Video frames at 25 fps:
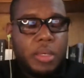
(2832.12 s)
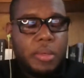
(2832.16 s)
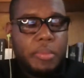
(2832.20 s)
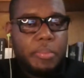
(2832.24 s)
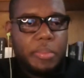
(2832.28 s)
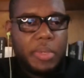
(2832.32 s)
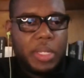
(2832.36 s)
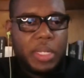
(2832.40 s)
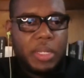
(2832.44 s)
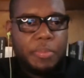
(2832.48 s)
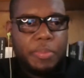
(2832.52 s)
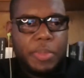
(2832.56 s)

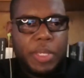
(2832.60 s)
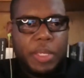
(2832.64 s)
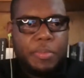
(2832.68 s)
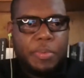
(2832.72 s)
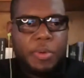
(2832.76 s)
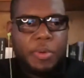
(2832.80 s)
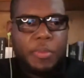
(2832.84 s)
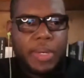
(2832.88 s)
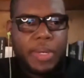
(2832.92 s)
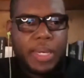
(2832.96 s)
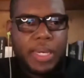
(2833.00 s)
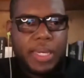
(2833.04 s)
many
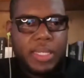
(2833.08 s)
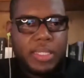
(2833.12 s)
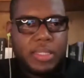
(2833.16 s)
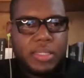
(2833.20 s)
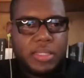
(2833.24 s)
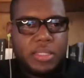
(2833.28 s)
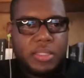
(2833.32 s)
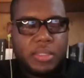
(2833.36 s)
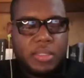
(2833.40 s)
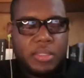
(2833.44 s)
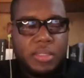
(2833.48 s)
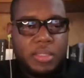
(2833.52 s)
people
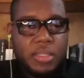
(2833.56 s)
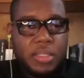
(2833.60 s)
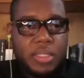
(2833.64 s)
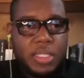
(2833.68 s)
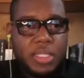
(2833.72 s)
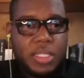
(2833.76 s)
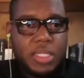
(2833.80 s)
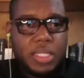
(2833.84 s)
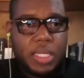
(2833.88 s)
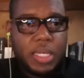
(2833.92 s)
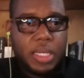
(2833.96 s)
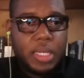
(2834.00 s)
might
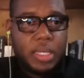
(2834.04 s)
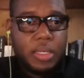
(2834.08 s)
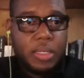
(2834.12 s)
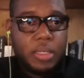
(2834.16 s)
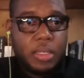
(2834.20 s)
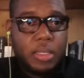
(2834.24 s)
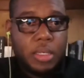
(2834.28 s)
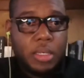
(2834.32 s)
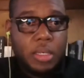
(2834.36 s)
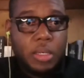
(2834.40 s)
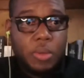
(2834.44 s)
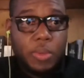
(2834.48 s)
say,
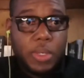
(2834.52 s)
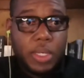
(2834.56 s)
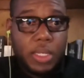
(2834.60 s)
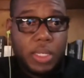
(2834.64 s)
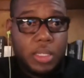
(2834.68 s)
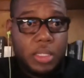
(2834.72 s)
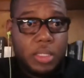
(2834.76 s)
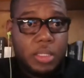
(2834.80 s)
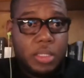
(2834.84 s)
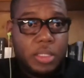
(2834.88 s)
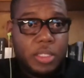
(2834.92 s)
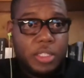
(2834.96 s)

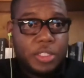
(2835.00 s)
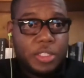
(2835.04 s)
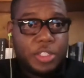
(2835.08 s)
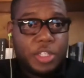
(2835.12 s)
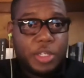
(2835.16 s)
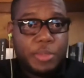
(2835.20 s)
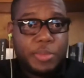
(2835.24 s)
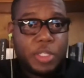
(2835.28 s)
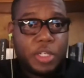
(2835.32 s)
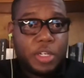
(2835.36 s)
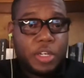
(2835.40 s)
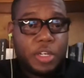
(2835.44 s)
well, this
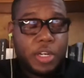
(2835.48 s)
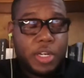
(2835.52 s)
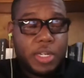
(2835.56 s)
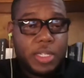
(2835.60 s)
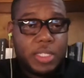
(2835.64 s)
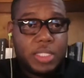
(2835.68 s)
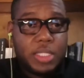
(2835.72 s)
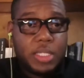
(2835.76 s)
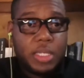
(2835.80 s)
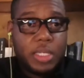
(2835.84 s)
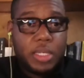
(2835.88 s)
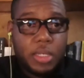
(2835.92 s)

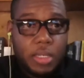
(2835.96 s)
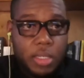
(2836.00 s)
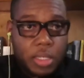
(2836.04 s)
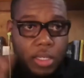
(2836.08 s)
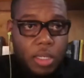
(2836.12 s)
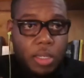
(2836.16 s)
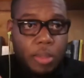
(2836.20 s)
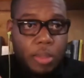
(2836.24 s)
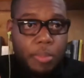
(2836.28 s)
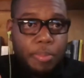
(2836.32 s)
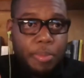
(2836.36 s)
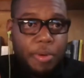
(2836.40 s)
cryptocurrency
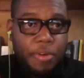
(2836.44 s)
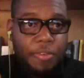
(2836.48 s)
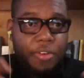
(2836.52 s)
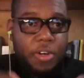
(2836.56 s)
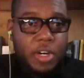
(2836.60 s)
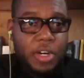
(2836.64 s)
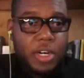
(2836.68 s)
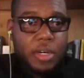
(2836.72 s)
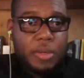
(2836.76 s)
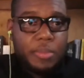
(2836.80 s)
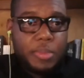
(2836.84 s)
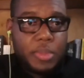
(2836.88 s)

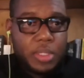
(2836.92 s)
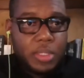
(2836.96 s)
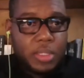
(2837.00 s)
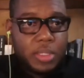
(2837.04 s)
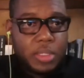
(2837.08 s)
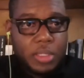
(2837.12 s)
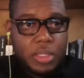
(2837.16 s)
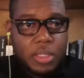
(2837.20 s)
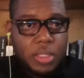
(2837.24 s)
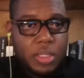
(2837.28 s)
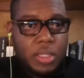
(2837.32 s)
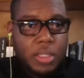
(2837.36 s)
performed
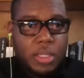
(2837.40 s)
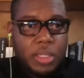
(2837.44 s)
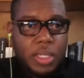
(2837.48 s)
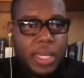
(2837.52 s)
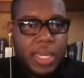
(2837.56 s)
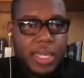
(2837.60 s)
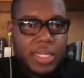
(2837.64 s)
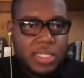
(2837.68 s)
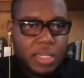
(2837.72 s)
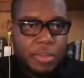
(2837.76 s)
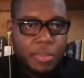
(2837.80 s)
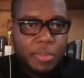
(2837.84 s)

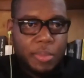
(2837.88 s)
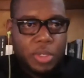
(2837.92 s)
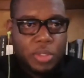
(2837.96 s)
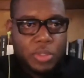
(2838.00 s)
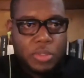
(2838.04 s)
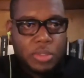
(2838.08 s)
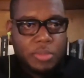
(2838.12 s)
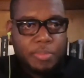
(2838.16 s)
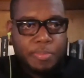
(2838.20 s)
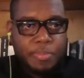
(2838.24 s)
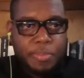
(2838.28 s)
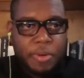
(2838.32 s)

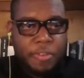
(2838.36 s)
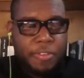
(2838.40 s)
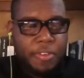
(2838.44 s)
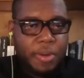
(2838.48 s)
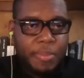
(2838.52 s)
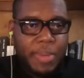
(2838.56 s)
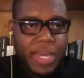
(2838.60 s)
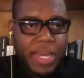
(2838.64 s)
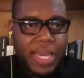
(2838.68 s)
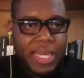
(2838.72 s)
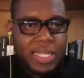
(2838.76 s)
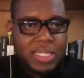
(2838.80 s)

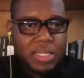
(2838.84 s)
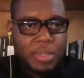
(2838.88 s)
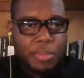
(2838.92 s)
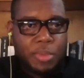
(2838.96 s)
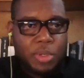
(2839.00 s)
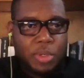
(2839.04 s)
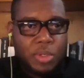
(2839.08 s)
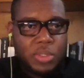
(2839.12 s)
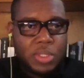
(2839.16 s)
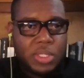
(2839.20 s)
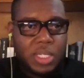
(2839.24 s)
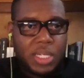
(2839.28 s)
by X
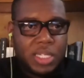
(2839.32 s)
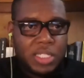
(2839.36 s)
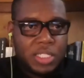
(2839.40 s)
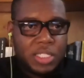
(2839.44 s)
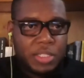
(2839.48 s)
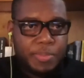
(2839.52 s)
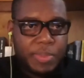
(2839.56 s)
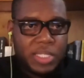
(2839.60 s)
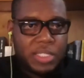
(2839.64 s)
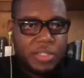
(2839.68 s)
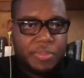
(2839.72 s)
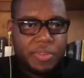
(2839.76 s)
amount in a
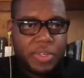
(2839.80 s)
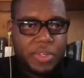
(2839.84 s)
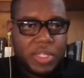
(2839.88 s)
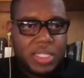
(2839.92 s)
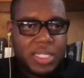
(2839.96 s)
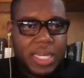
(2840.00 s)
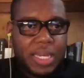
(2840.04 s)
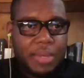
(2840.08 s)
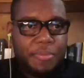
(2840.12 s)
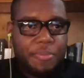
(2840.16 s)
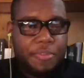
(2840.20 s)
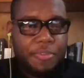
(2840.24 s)
specific
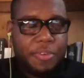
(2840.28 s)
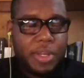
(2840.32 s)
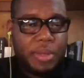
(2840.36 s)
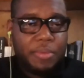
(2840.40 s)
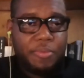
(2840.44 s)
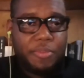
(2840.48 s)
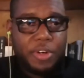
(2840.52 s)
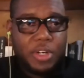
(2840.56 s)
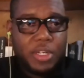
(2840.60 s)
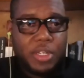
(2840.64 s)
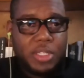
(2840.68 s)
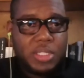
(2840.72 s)
time
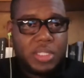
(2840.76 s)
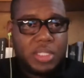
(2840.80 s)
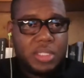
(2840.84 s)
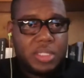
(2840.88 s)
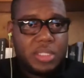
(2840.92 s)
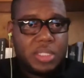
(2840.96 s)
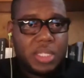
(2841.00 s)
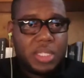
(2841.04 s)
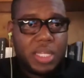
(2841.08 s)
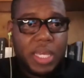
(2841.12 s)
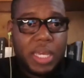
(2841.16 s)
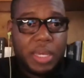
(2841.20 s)
frame
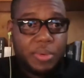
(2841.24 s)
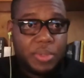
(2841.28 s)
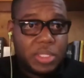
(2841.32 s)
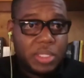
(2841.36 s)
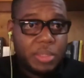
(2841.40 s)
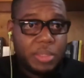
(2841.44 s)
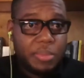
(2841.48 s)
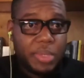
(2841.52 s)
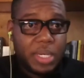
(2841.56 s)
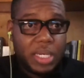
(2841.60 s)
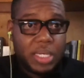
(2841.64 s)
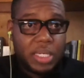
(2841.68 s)
versus the
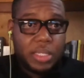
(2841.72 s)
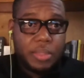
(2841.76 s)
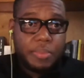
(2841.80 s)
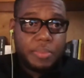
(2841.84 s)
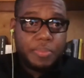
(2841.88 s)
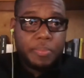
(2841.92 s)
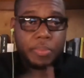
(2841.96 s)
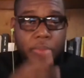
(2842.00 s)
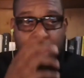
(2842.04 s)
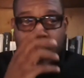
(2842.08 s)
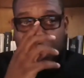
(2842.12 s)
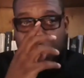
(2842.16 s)
equity market.
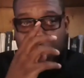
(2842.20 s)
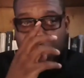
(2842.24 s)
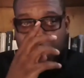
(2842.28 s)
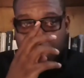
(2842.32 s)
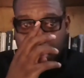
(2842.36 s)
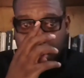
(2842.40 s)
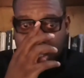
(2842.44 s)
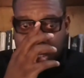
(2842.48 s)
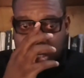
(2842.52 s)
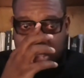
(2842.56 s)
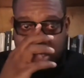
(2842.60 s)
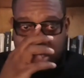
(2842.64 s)

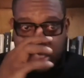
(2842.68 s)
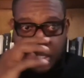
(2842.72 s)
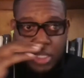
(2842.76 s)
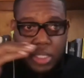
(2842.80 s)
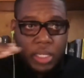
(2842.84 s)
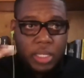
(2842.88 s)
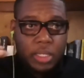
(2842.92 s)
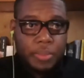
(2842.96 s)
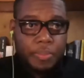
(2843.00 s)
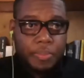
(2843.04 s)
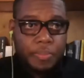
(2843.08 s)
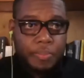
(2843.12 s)
But here's the
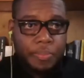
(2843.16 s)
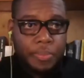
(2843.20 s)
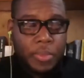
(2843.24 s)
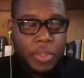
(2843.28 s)
thing,